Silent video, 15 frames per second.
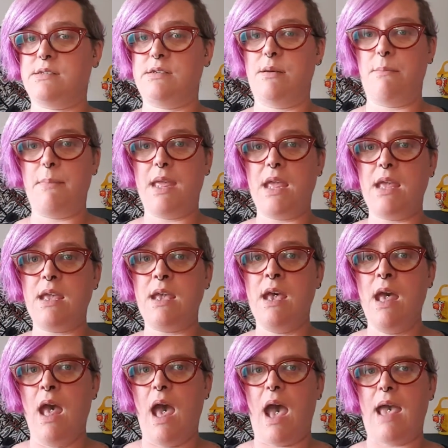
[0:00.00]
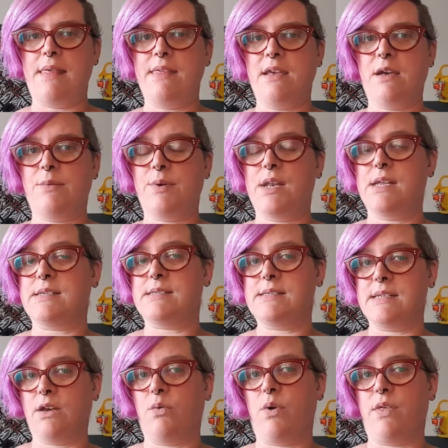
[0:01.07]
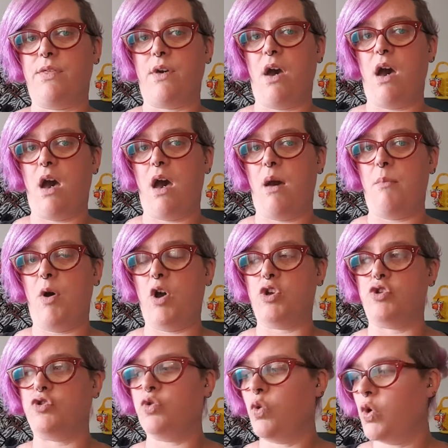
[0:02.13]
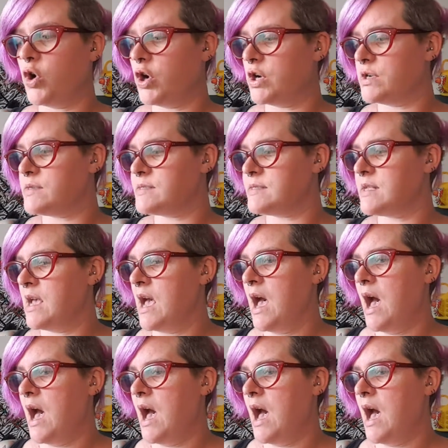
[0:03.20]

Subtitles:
To me, I think I'm going to stick with Adore's.